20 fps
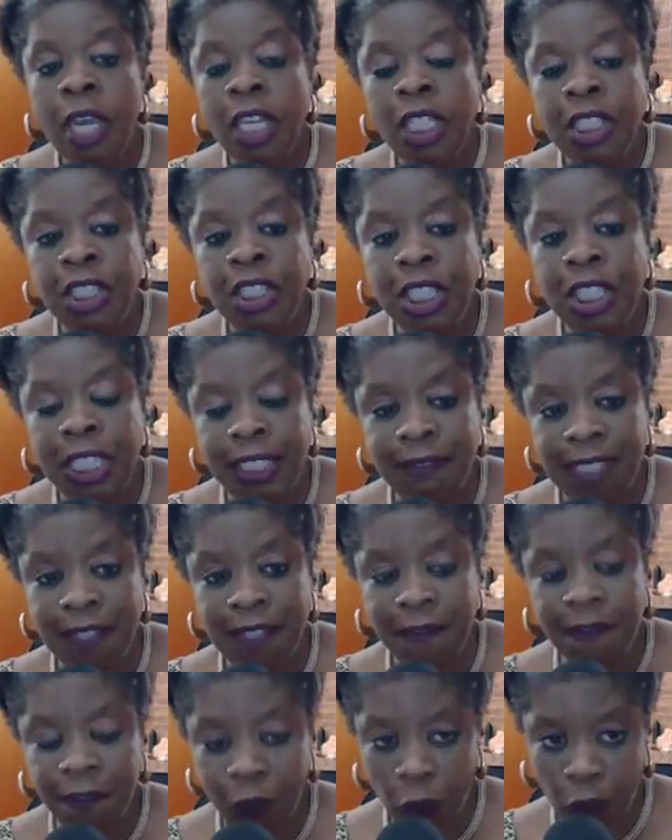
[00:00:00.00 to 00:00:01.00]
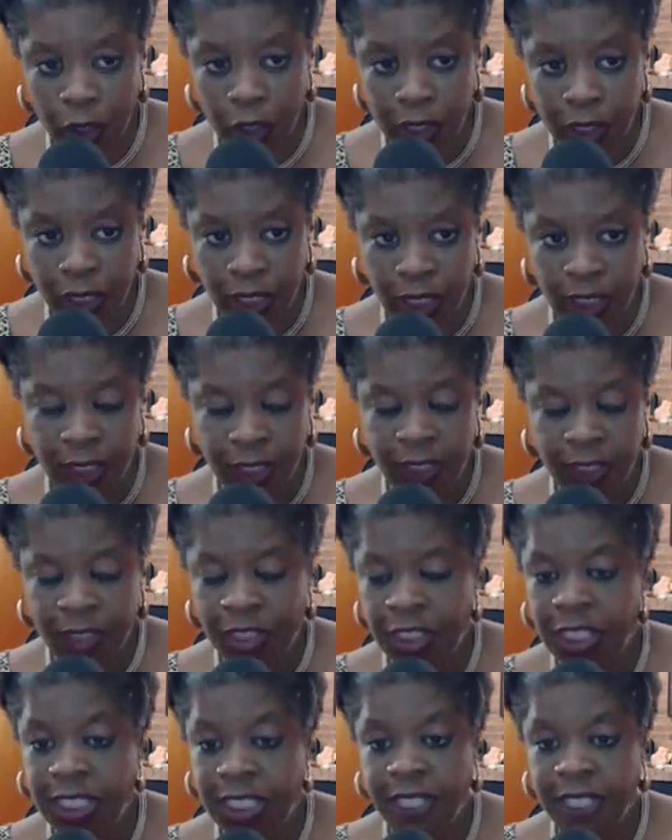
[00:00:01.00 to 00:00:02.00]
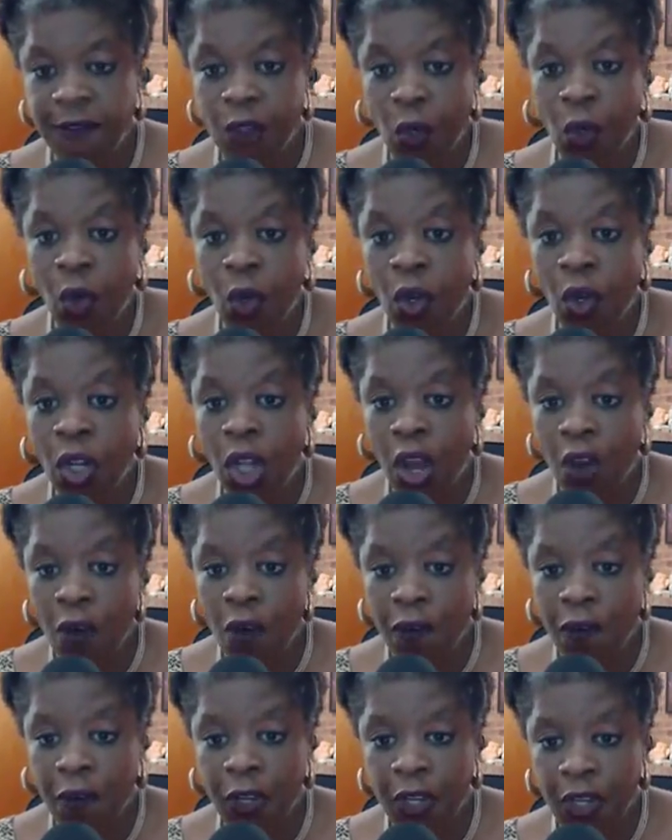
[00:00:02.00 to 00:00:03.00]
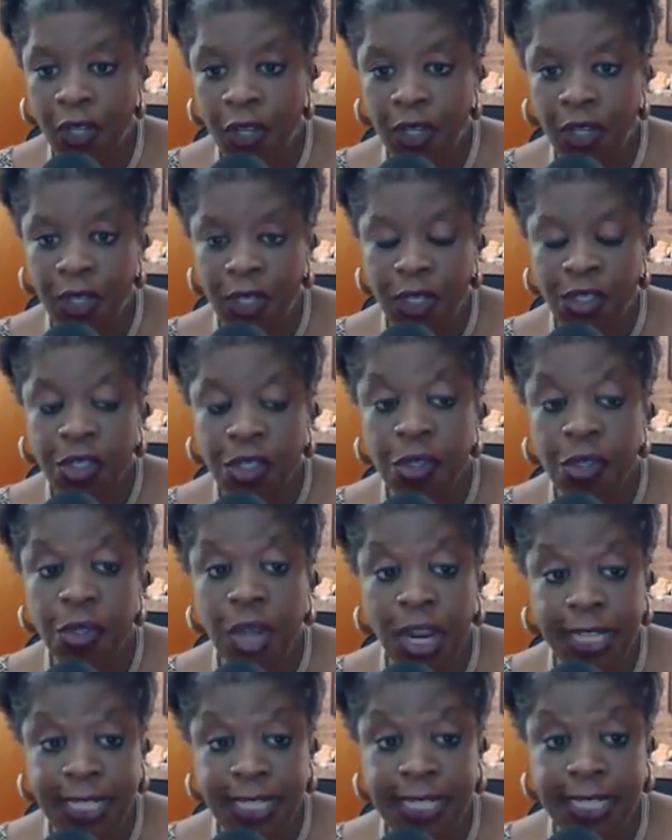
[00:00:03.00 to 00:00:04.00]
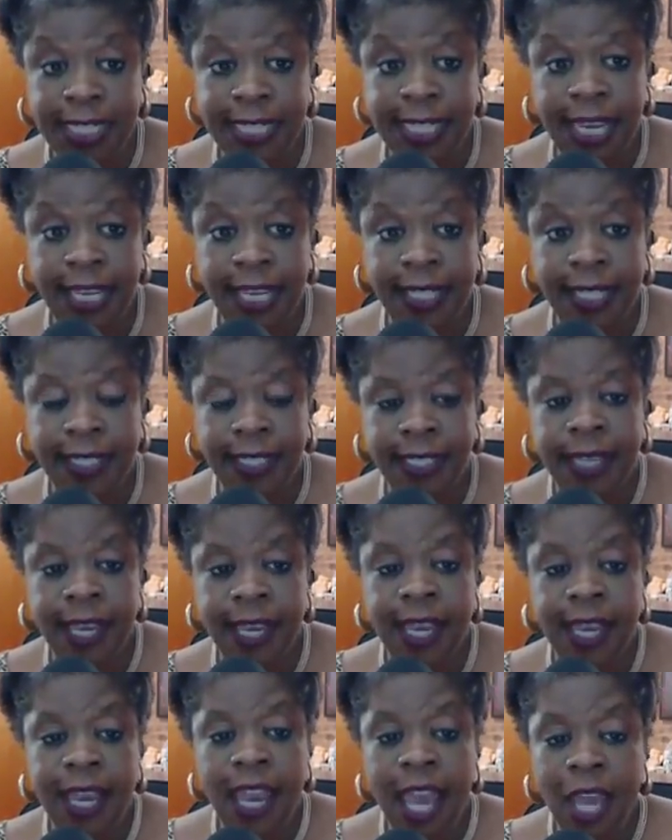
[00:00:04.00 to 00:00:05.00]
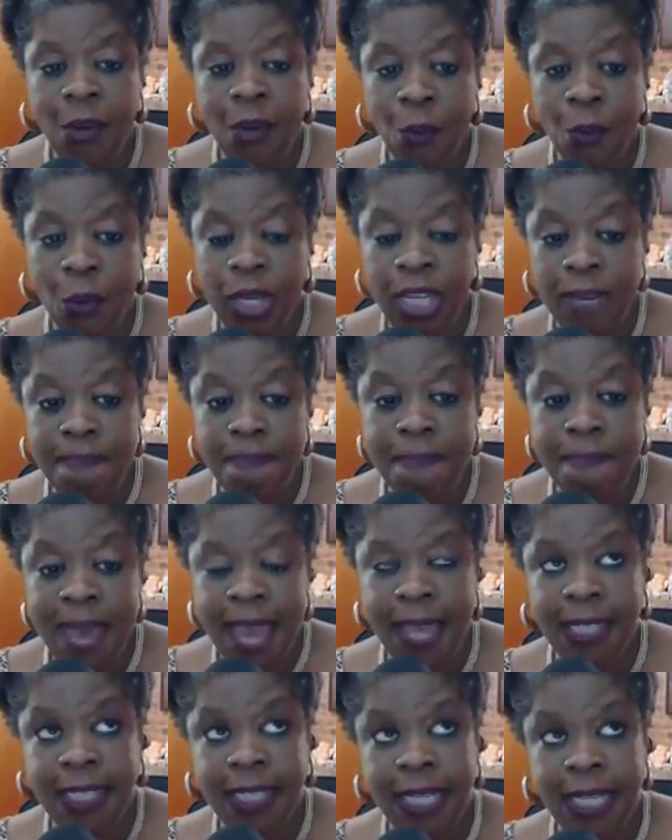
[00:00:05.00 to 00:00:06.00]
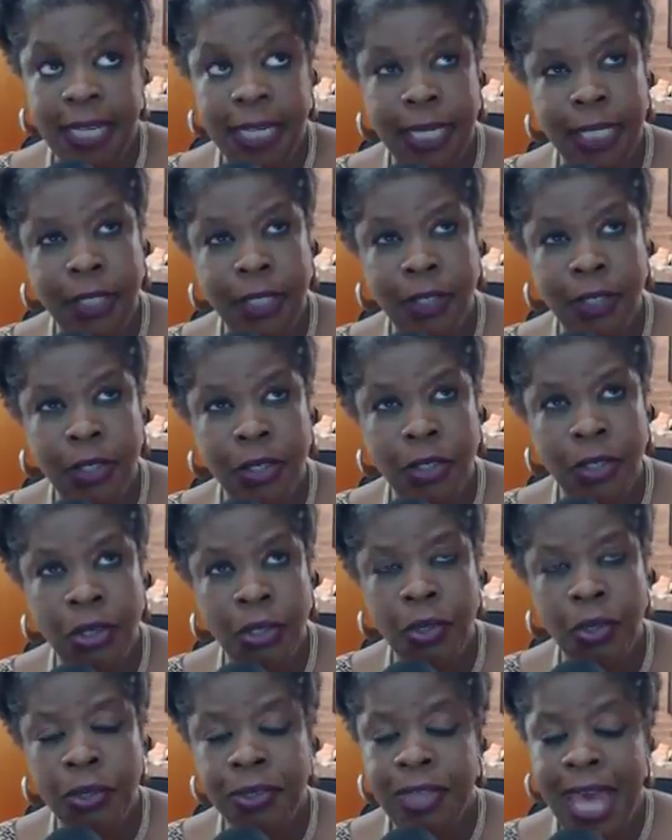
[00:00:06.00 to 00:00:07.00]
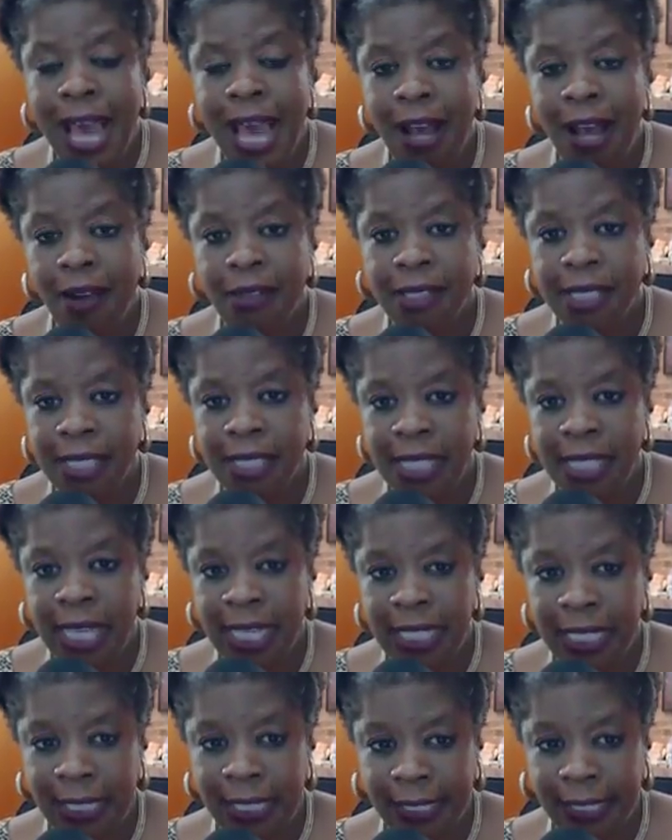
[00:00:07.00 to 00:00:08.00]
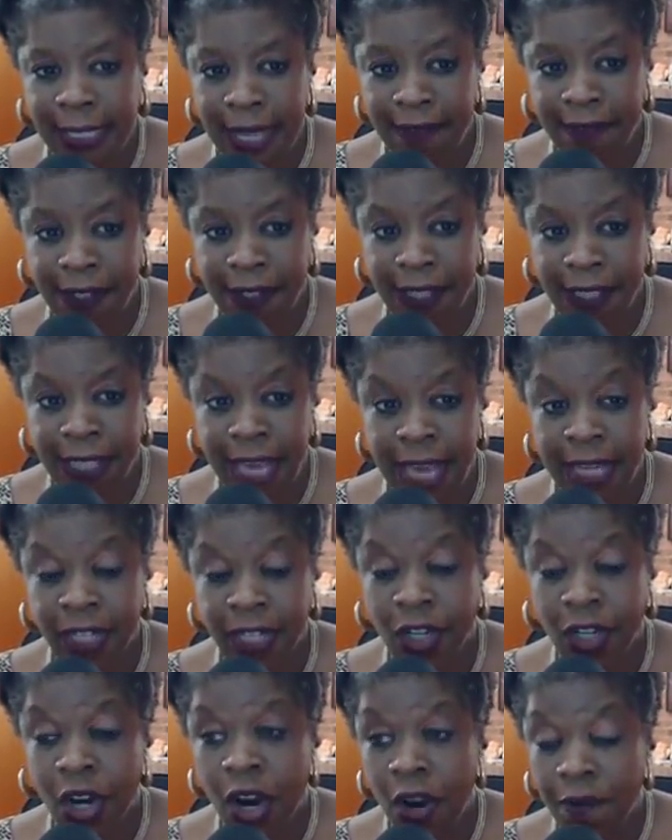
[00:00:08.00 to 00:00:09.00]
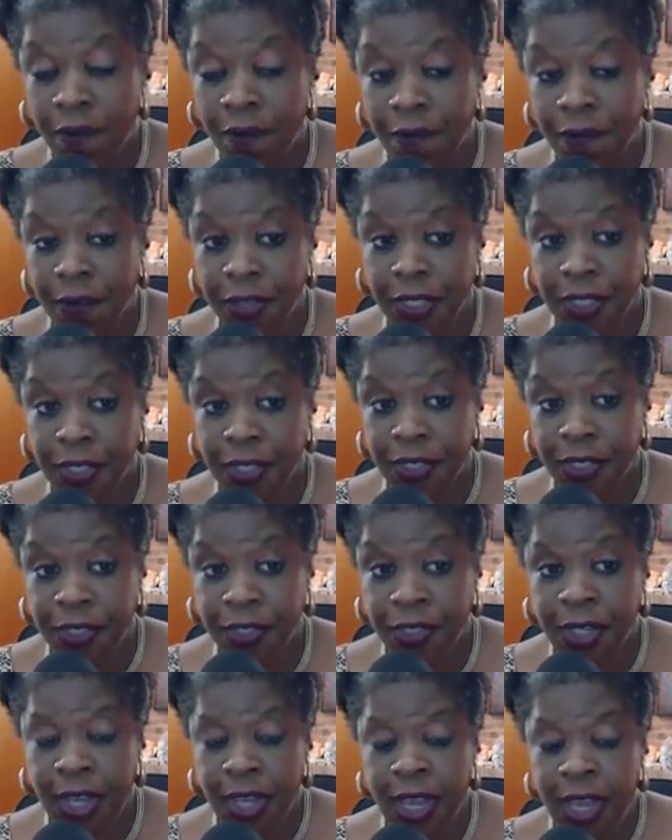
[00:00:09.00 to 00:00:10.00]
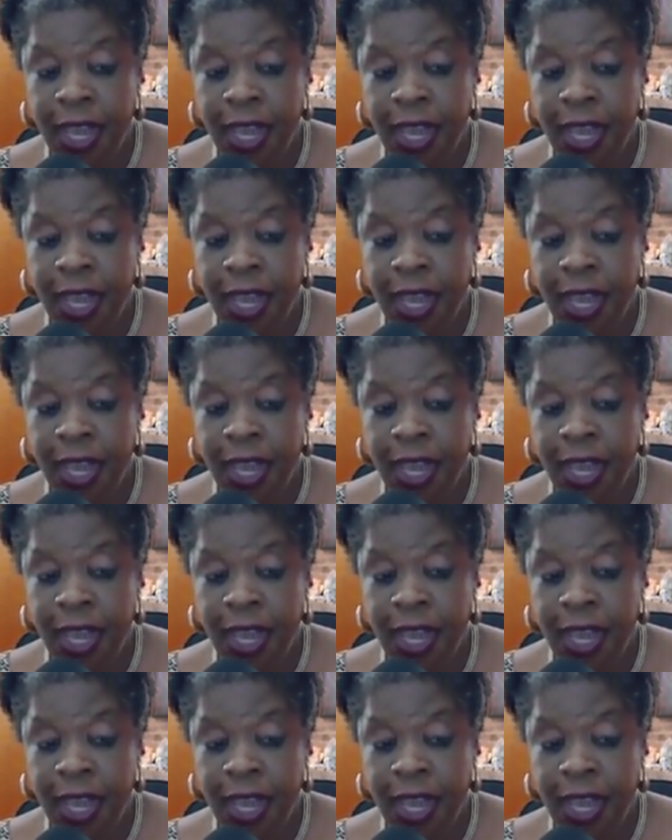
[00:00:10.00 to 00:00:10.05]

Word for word: She lives in Florida and she's lived all over the United States. And we met in 2011 at a conference.